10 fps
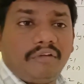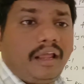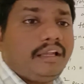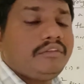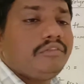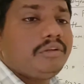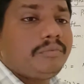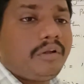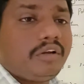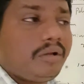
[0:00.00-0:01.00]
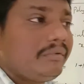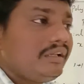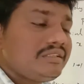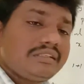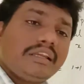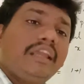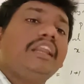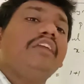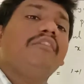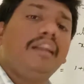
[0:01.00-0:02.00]
Value of the polynomial is
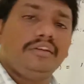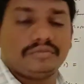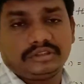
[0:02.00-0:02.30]
any value.